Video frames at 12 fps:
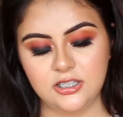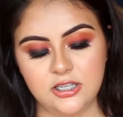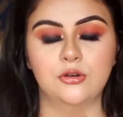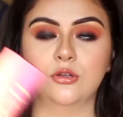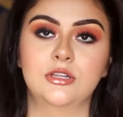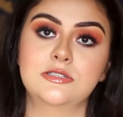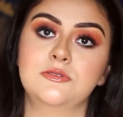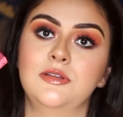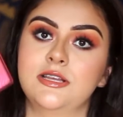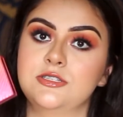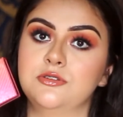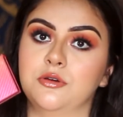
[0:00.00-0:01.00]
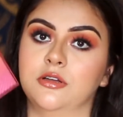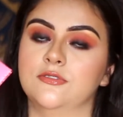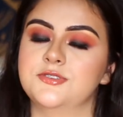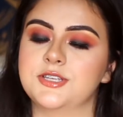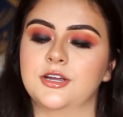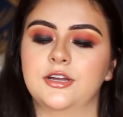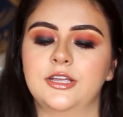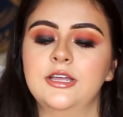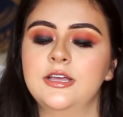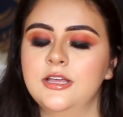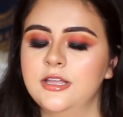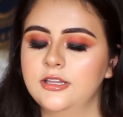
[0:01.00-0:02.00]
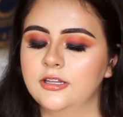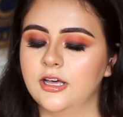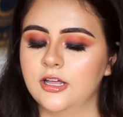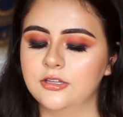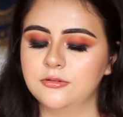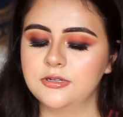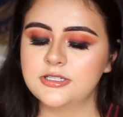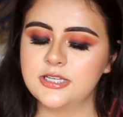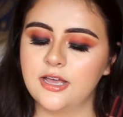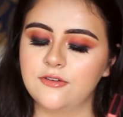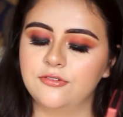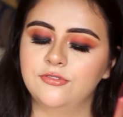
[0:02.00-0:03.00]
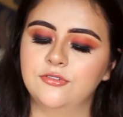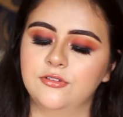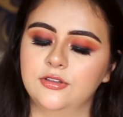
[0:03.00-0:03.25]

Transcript: Oh no, this one has 12, sorry. The other ones have,